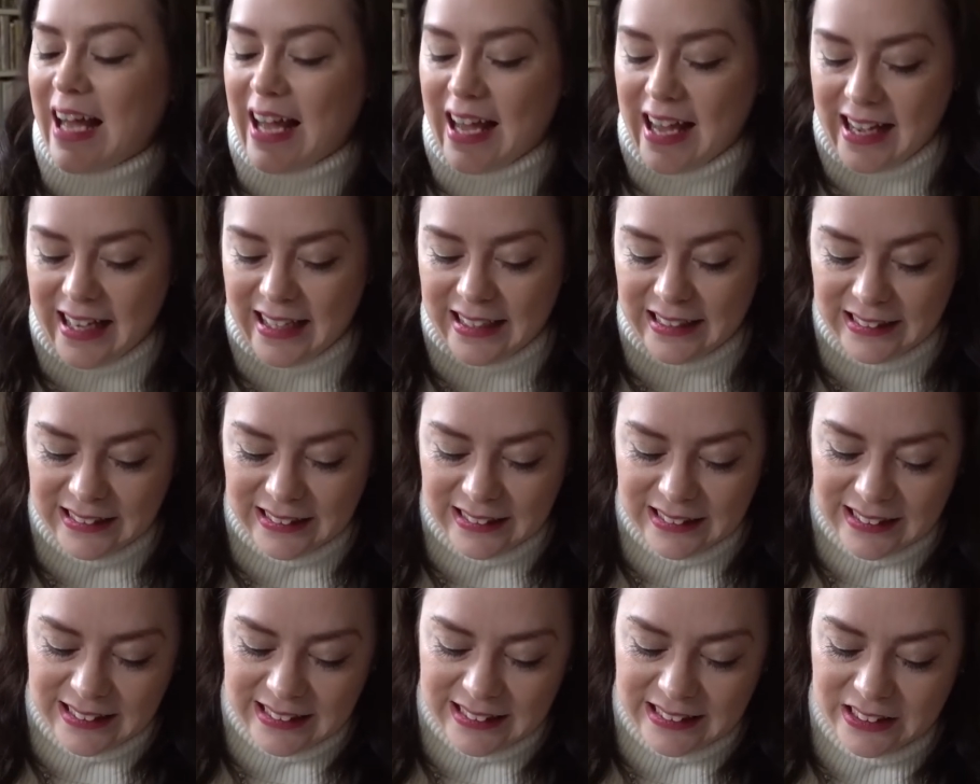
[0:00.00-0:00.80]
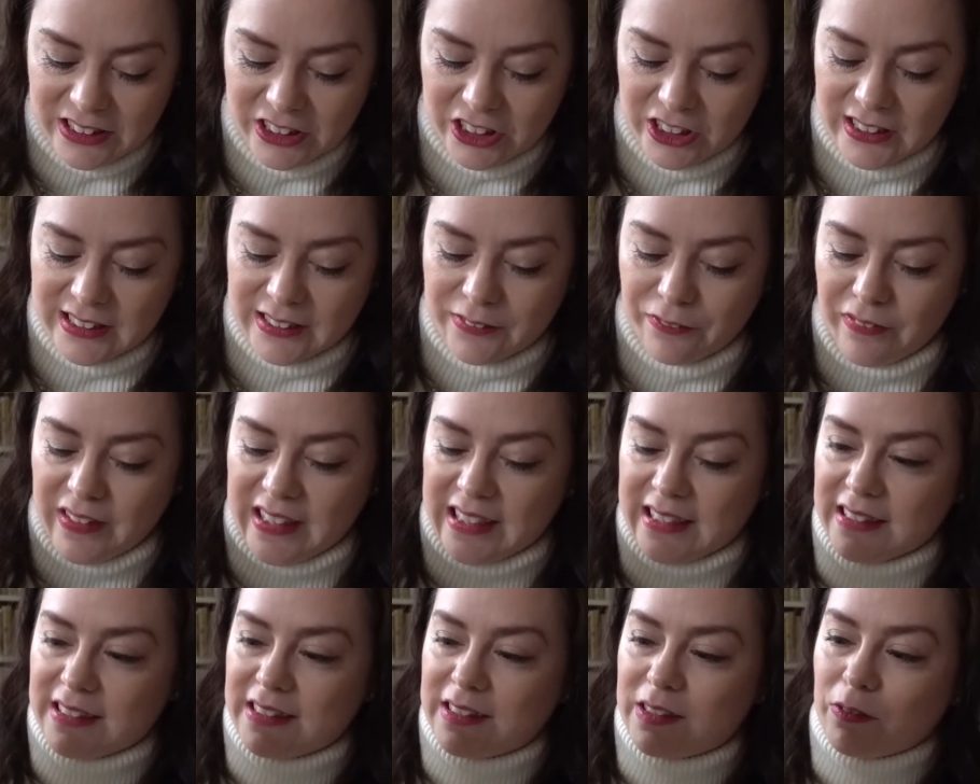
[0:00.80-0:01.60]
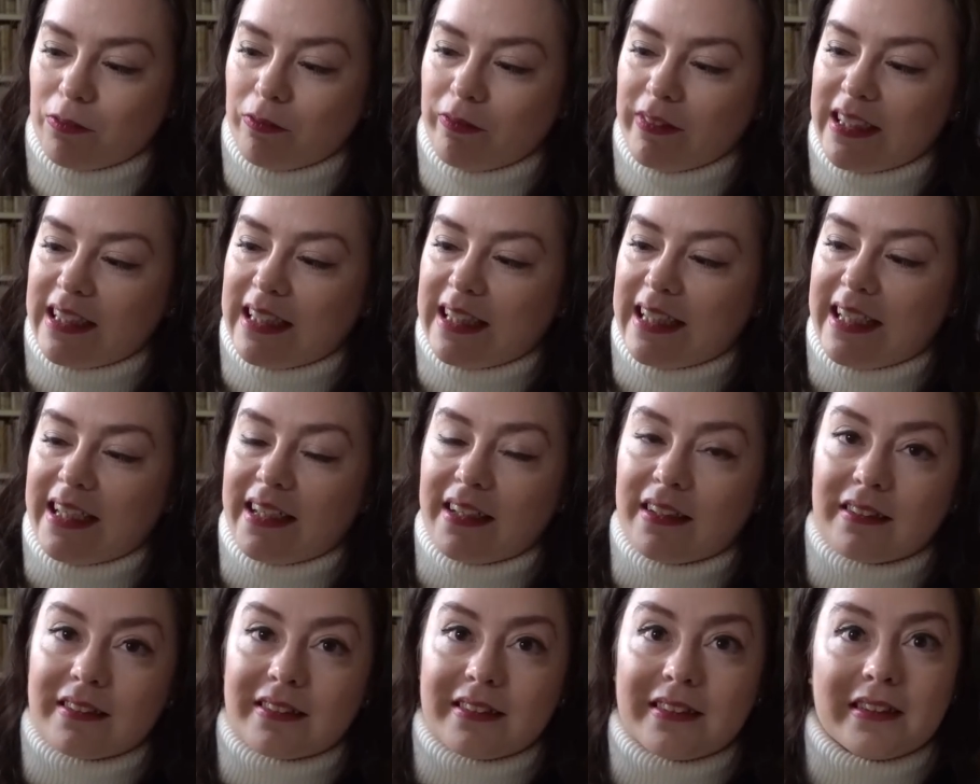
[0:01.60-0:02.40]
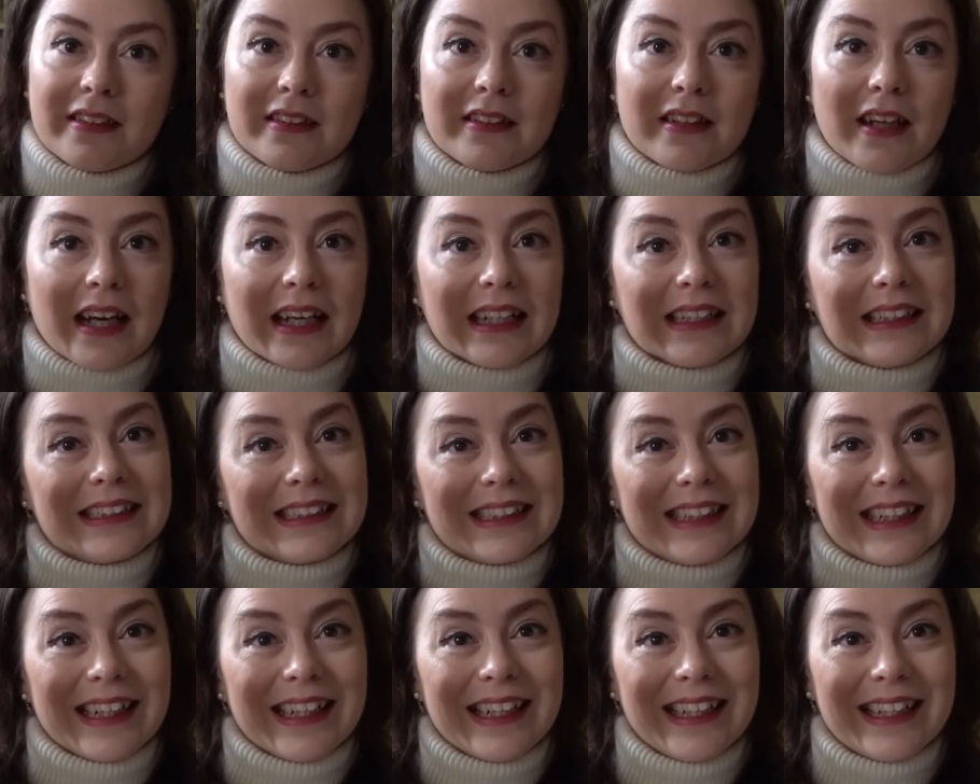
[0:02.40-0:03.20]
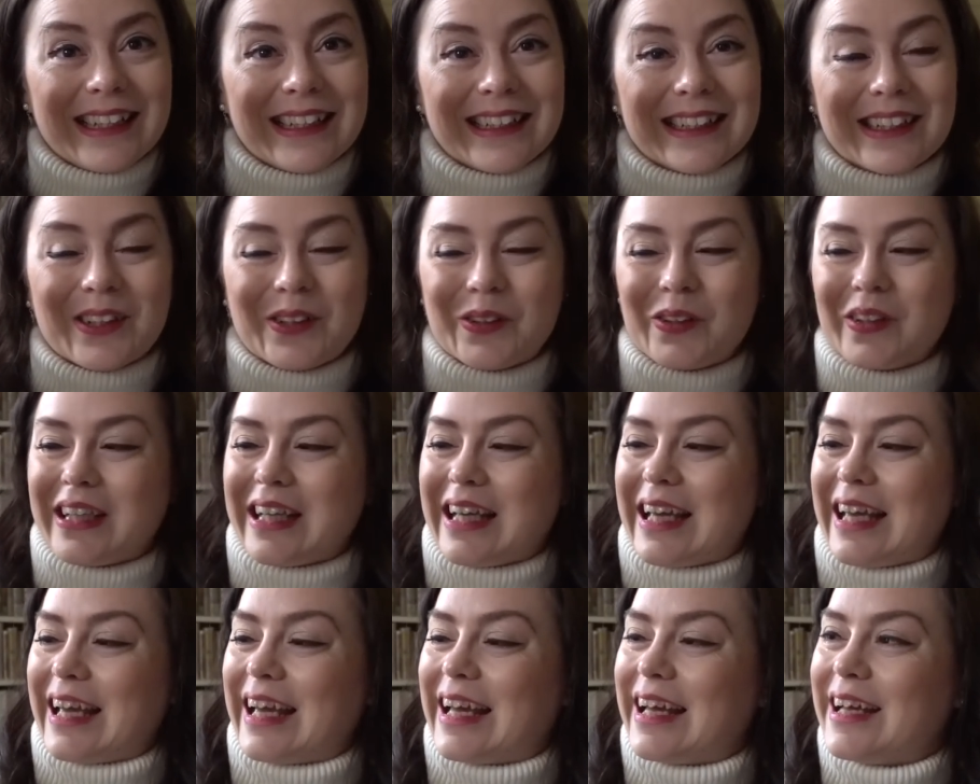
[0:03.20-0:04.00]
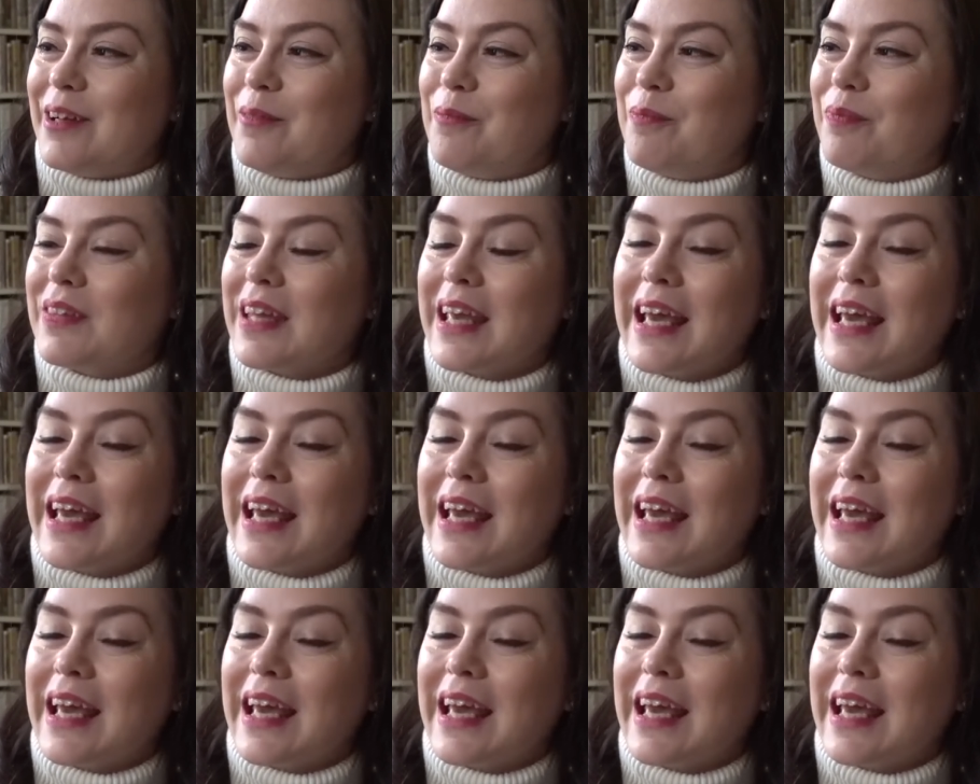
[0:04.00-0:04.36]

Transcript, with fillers: and this just fits really nicely on here.